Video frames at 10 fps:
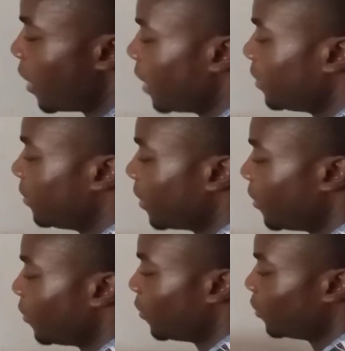we'll add
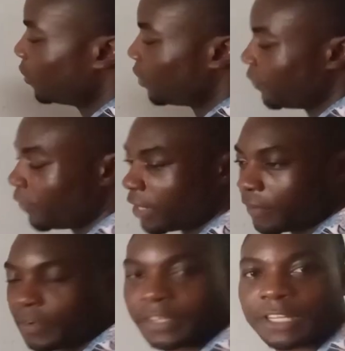0 to the
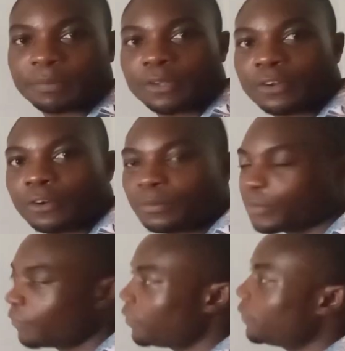5. And that
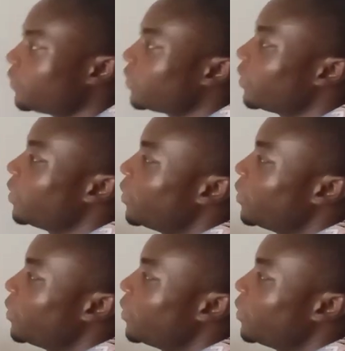becomes 50.